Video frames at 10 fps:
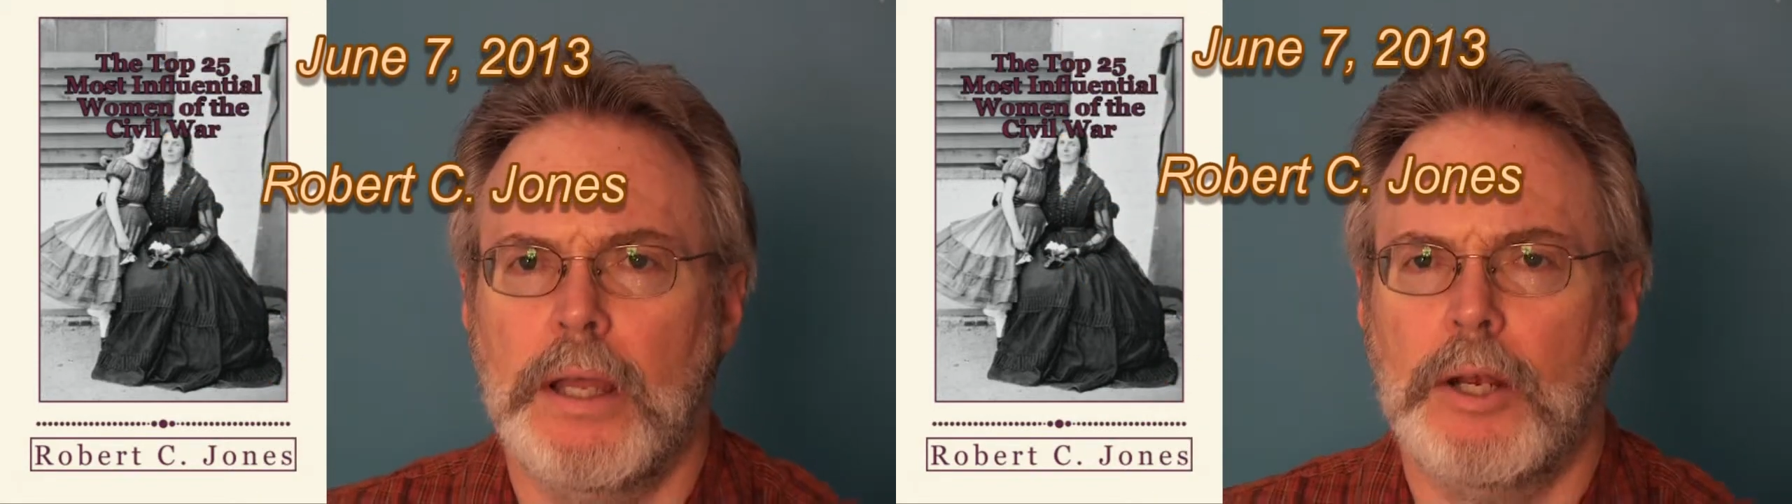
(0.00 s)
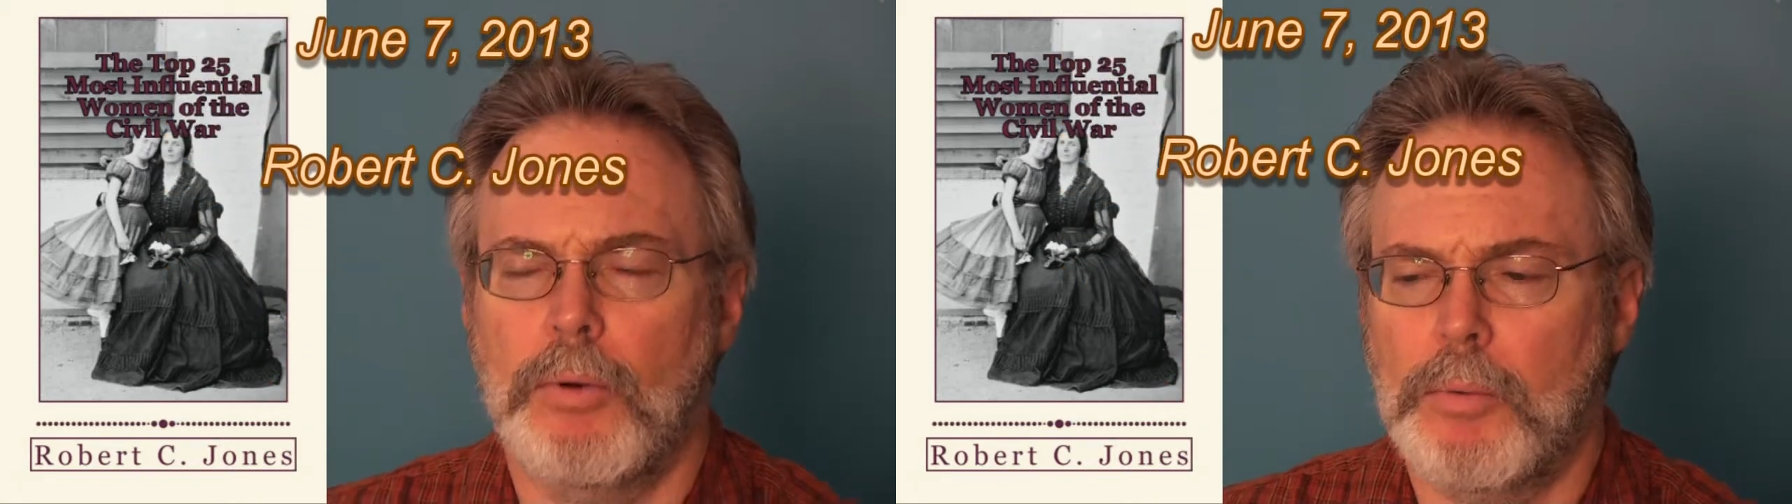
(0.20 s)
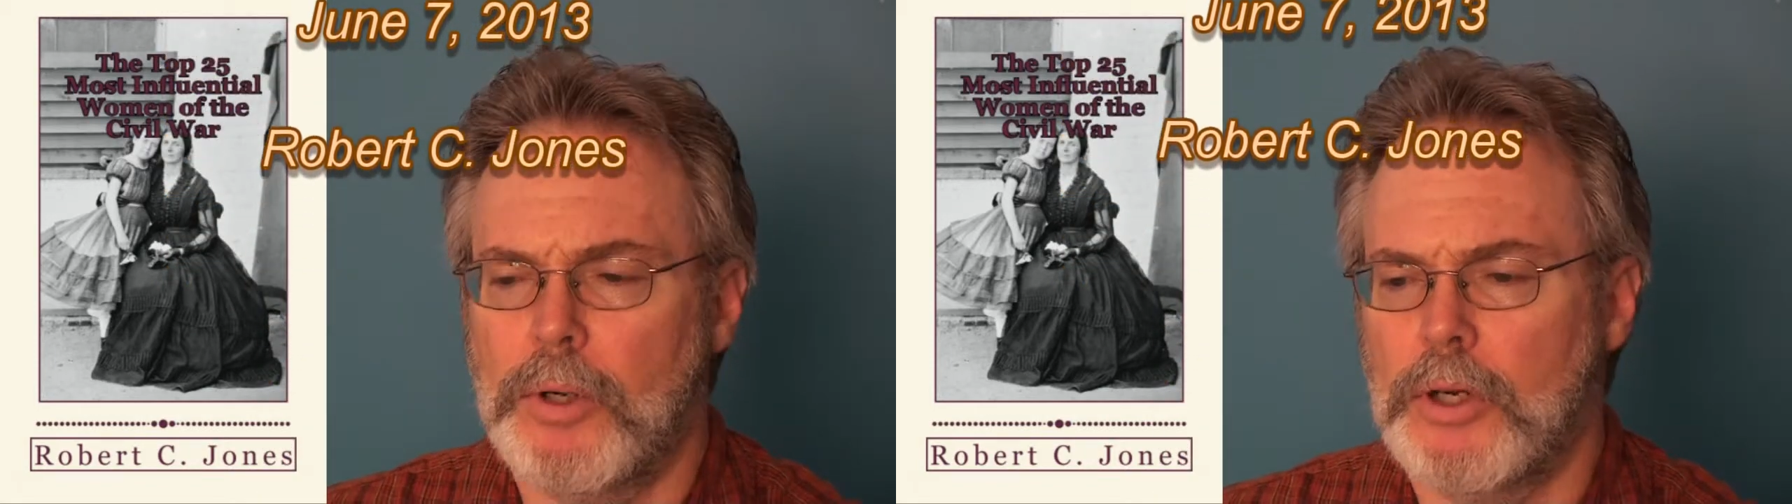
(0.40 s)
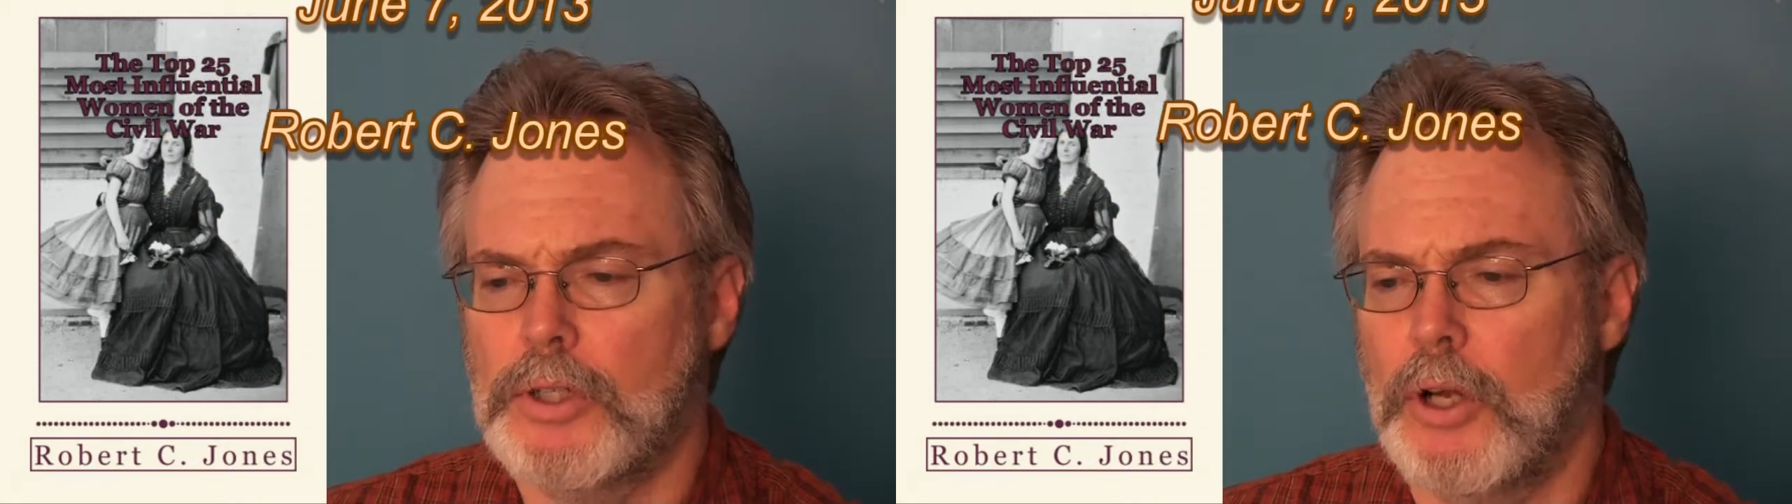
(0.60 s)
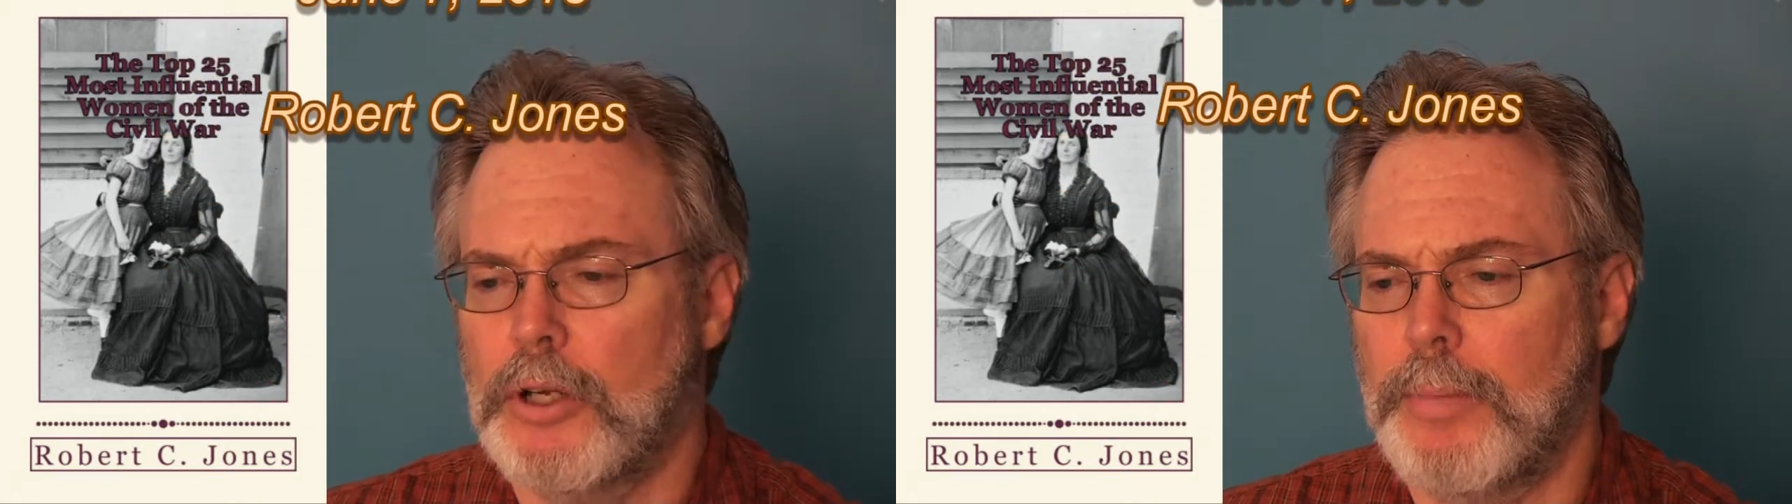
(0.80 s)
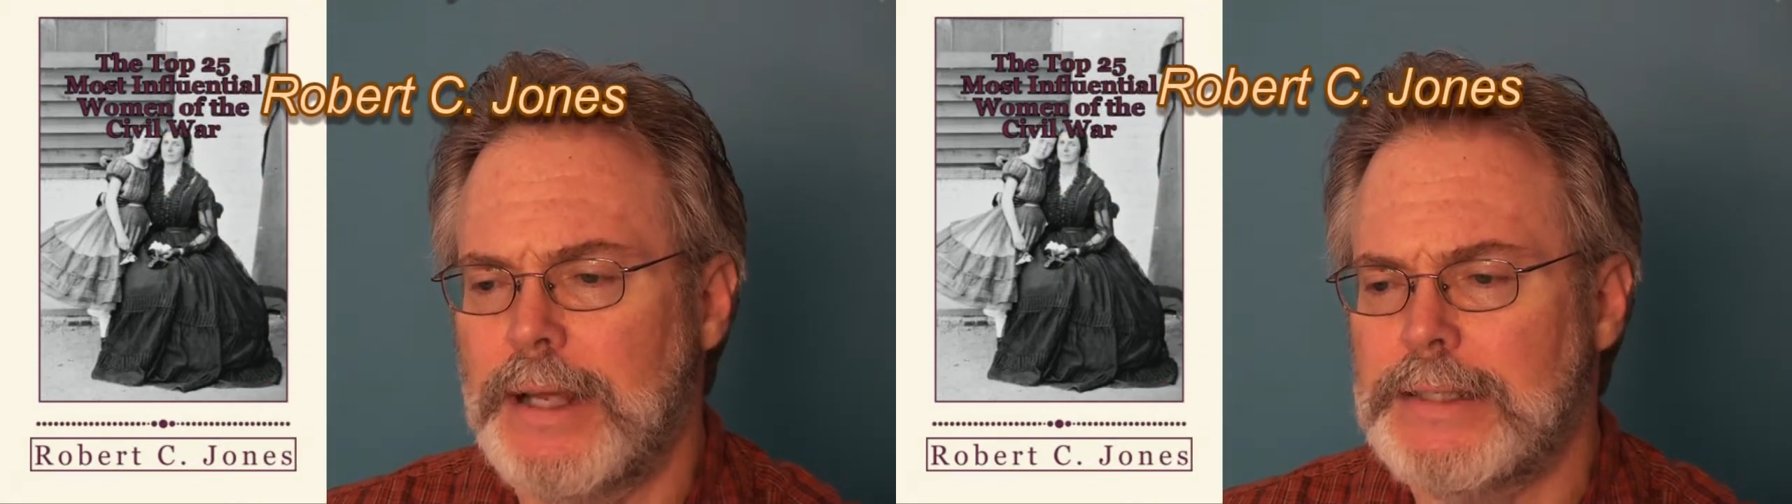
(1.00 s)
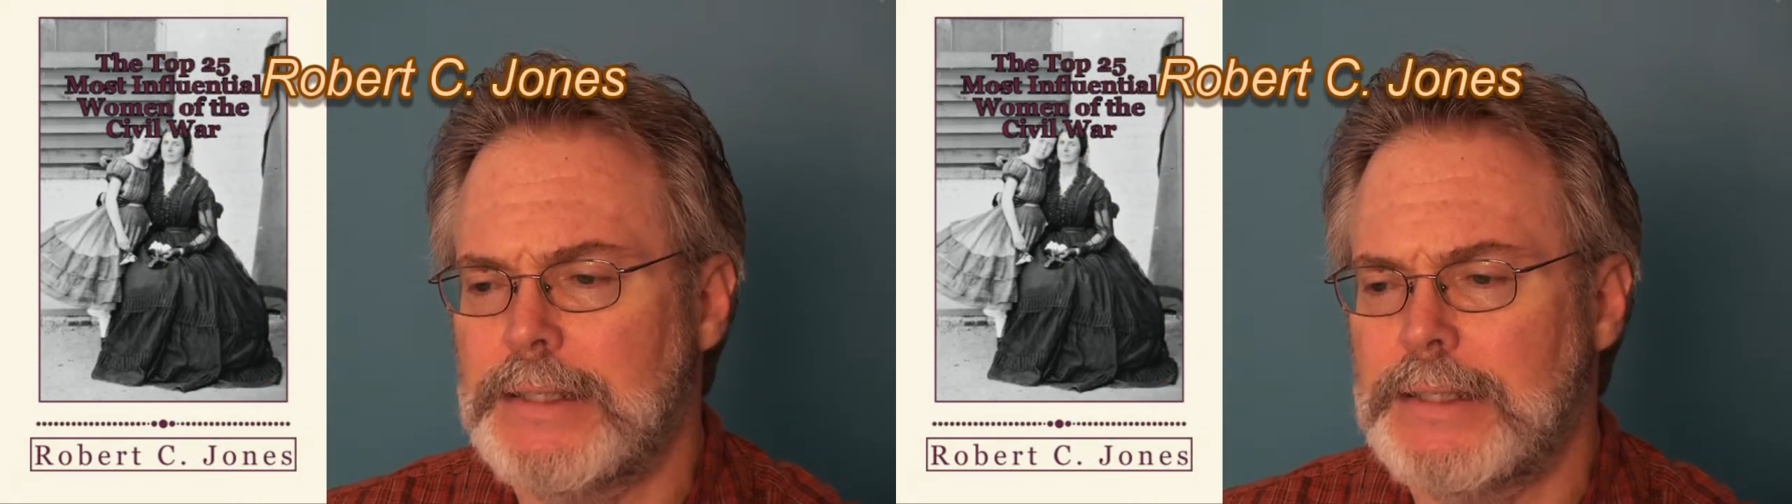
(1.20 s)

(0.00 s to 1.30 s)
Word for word: And the one we're going to talk about